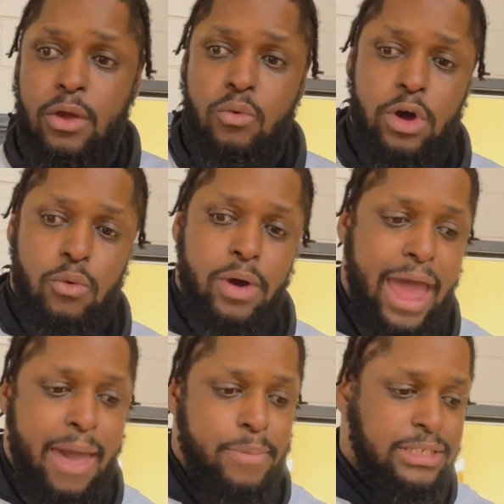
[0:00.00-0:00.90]
What
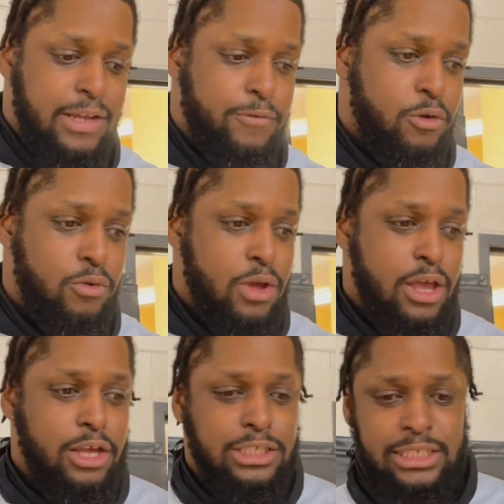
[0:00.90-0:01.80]
happens if you
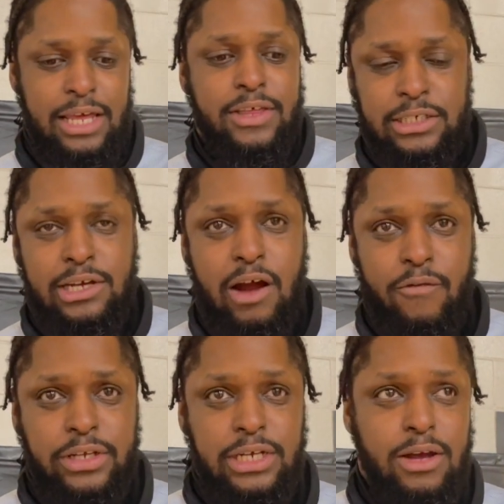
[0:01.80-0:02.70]
see this
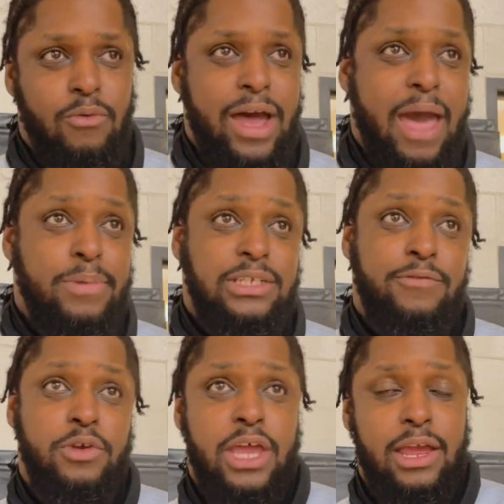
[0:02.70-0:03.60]
coverage? What happens
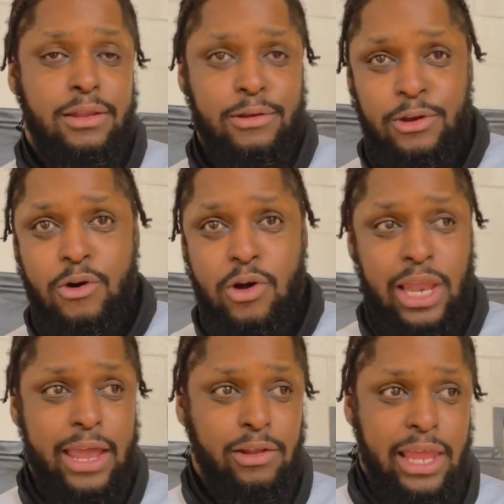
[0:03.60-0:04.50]
if you get, you know, a
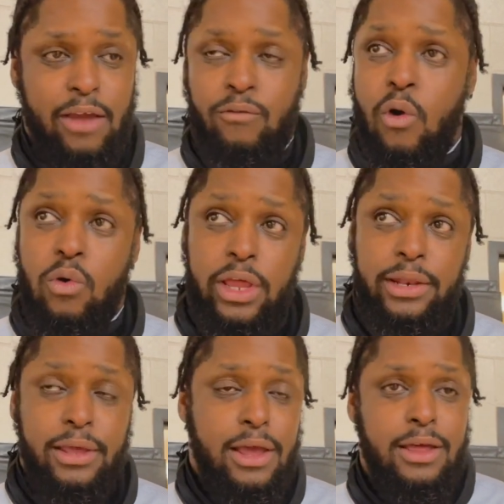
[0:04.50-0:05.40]
late roll and
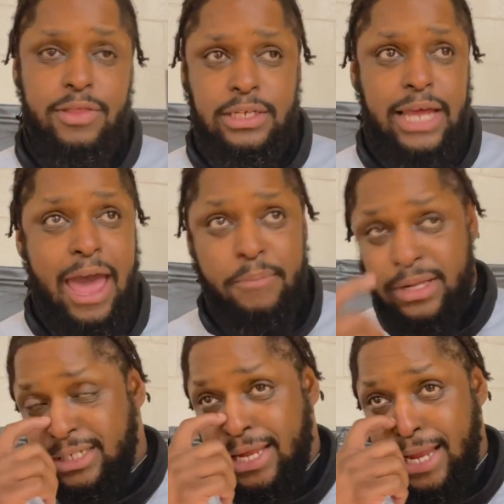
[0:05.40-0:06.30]
this
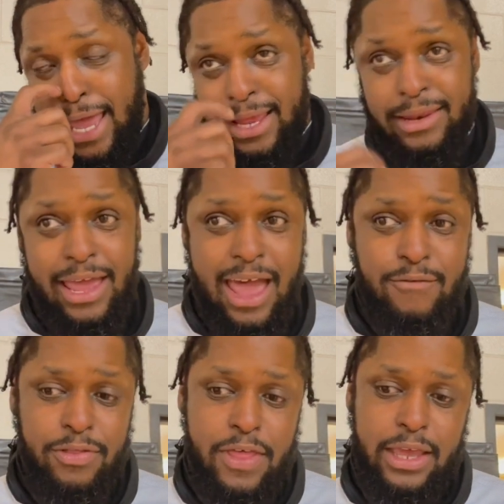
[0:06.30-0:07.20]
happens? And
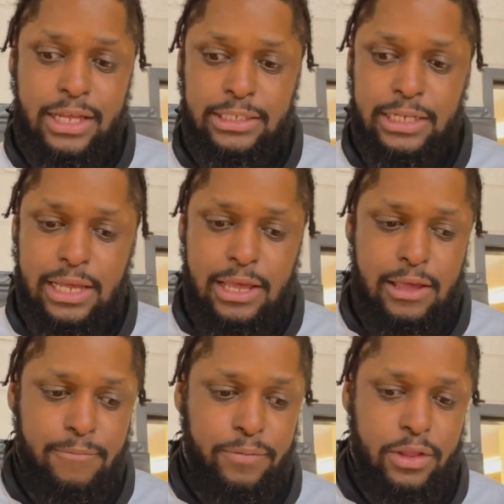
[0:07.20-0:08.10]
everything is,
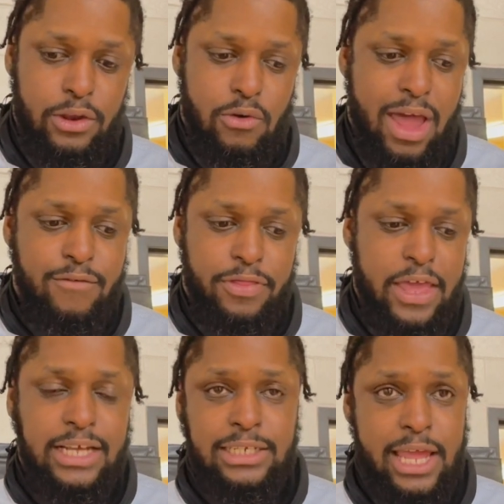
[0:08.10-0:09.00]
you know,
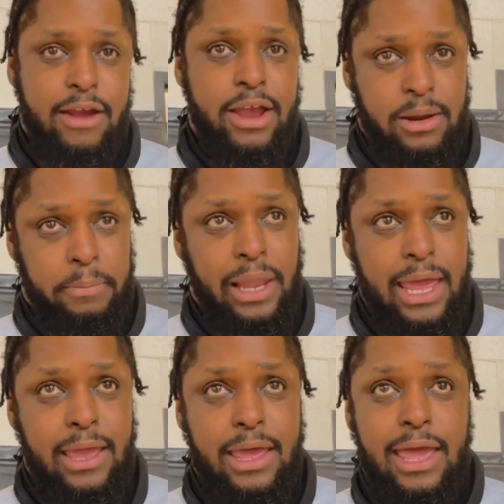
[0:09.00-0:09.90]
everything is there in the
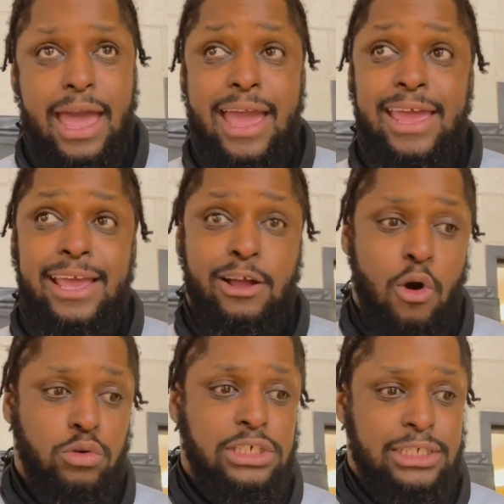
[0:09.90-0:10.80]
play, and he
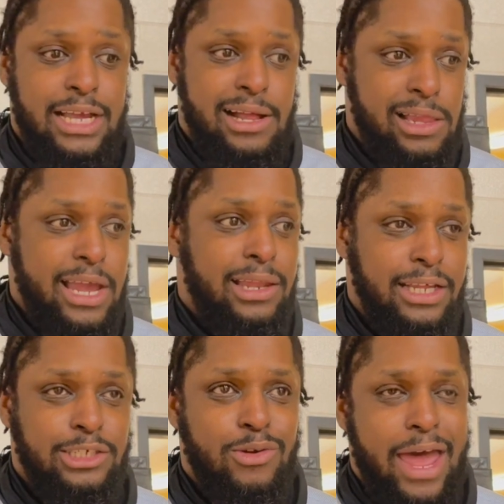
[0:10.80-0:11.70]
coaches it clearly
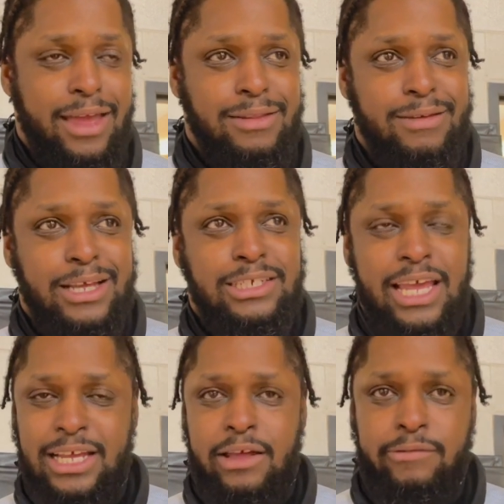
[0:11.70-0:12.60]
so that it's
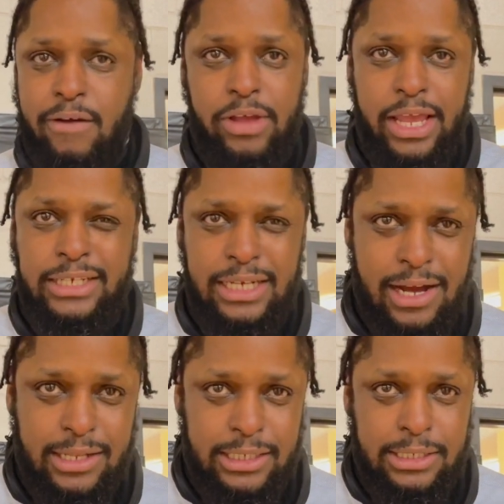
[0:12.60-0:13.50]
very easy to
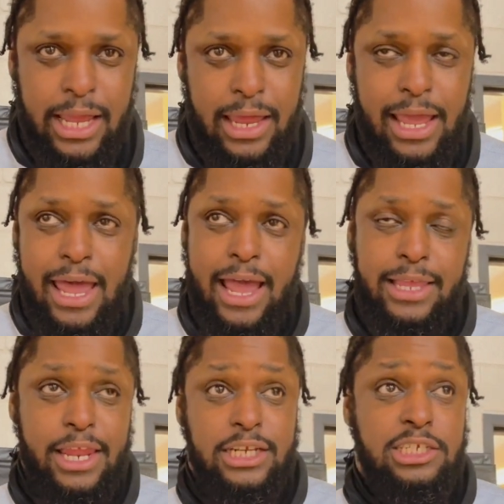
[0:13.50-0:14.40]
understand. And
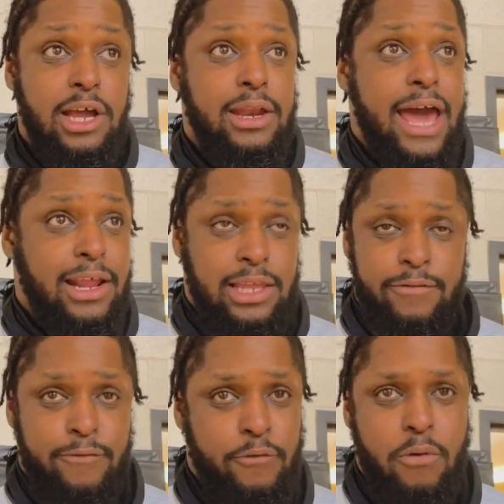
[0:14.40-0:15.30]
then it's done out of
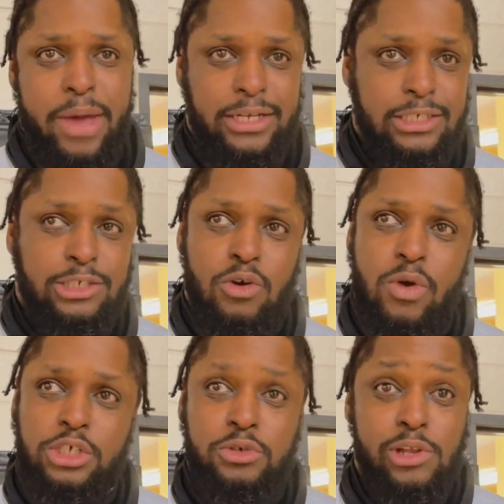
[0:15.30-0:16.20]
different formations. So
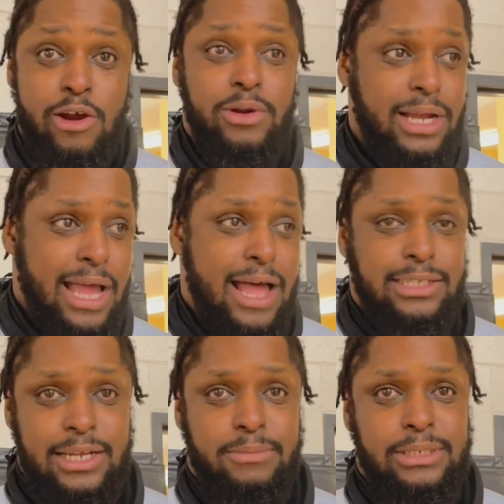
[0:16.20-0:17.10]
once you learn the
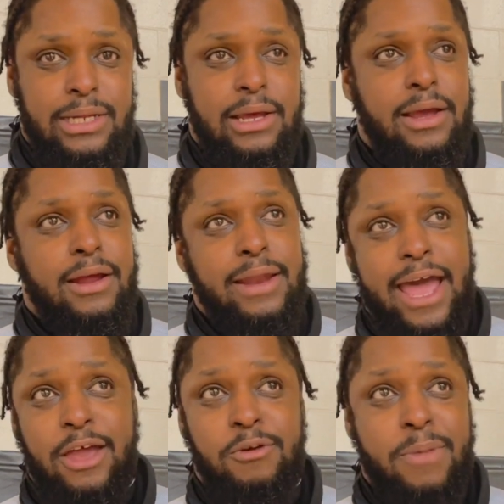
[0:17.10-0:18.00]
concepts,
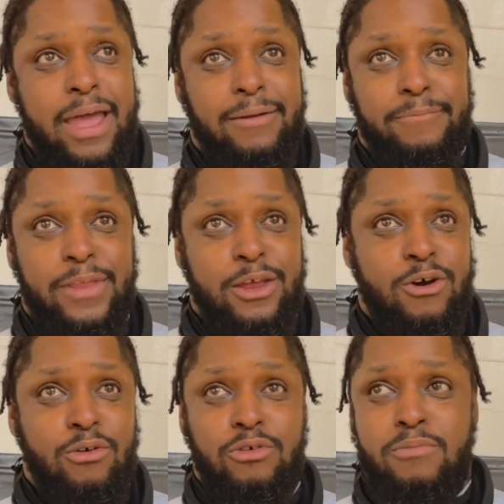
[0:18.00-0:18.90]
now you might
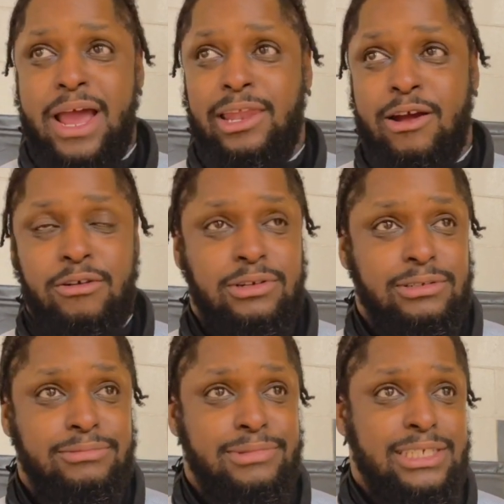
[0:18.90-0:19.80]
learn
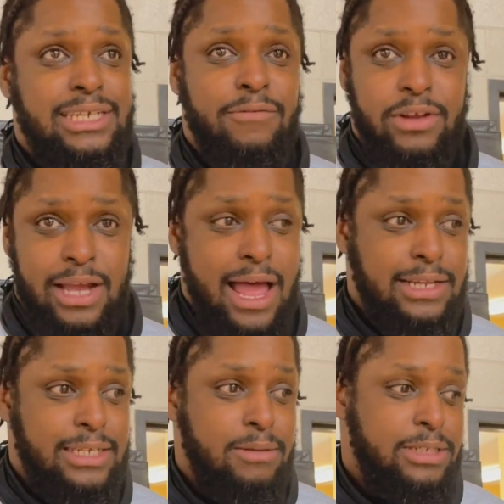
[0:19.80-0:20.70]
7
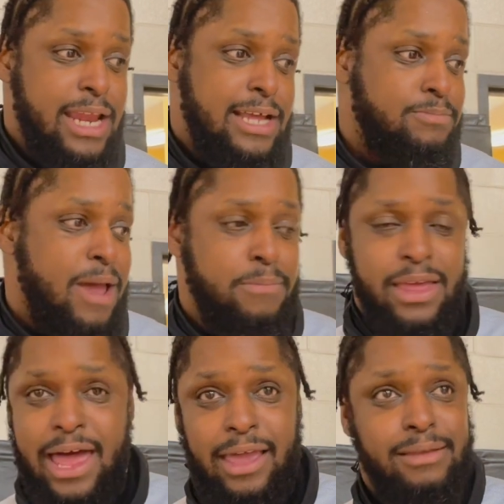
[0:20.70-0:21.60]
concepts, and that might be
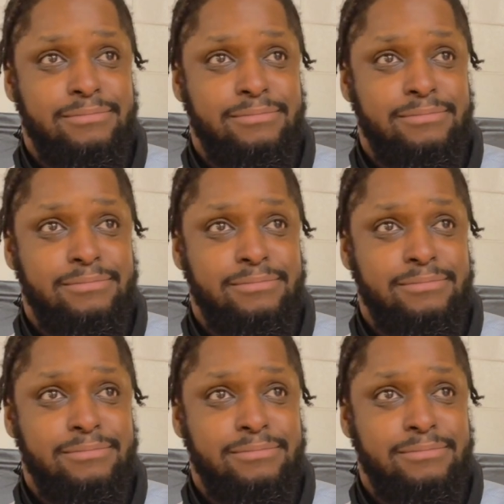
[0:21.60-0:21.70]
like